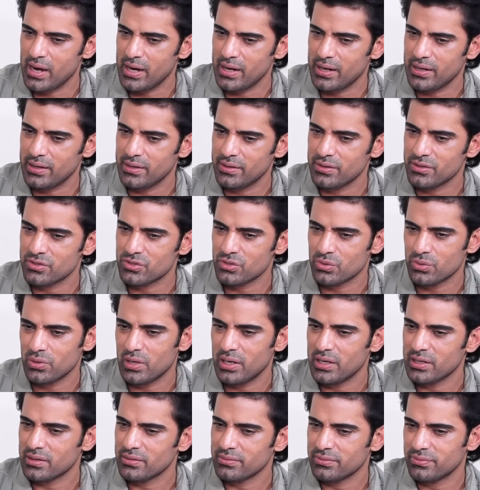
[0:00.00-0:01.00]
And so
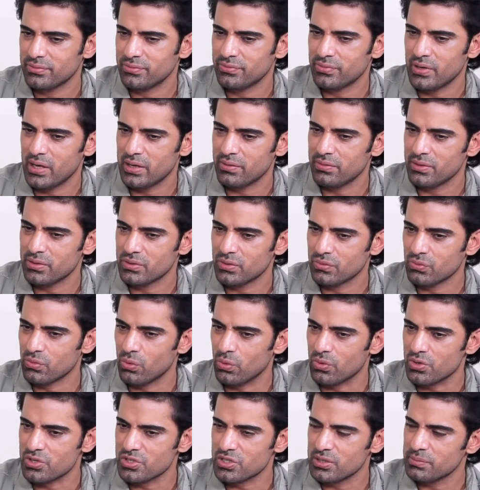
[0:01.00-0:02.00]
like 5 years of
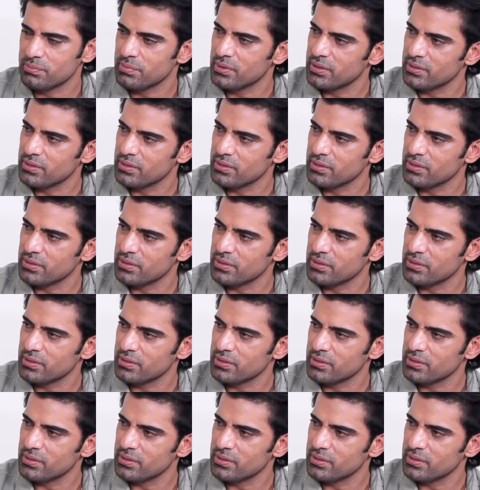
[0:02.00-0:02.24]
courtship